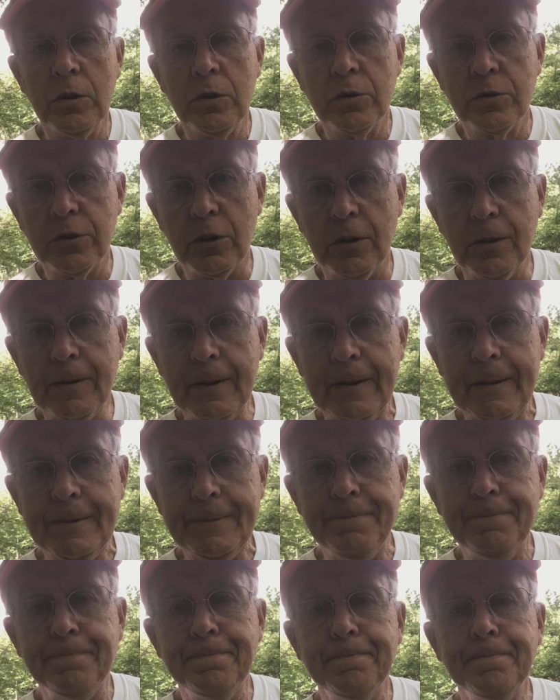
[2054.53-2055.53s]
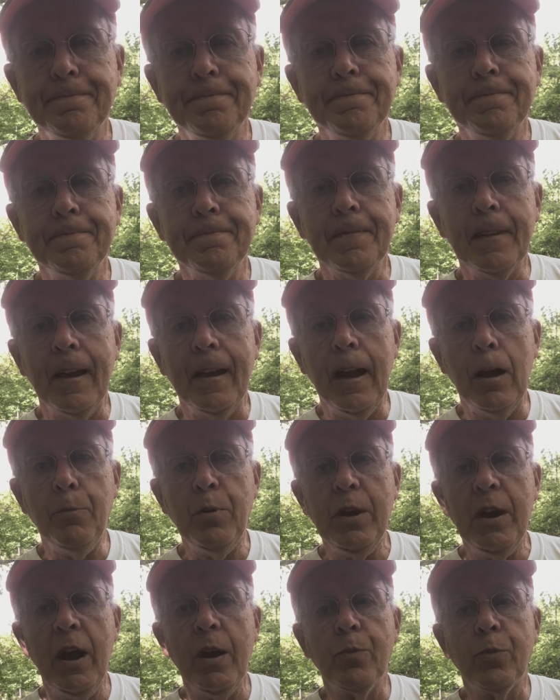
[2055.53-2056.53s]
So
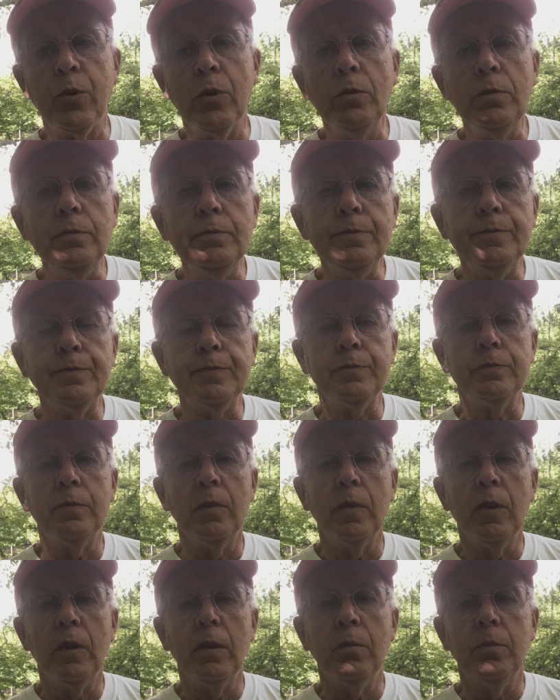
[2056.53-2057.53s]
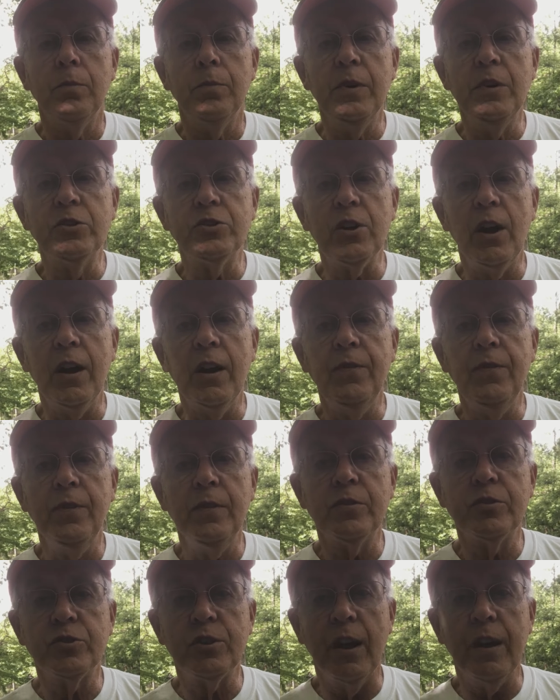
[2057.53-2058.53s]
happy April, be safe,
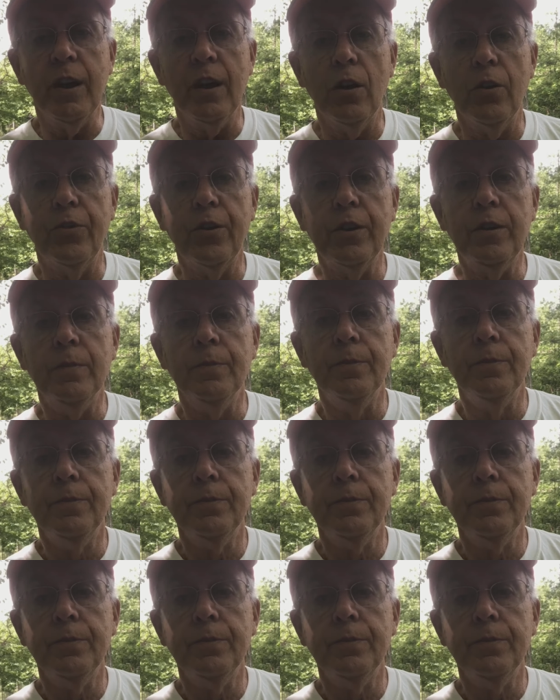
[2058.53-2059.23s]
stay healthy.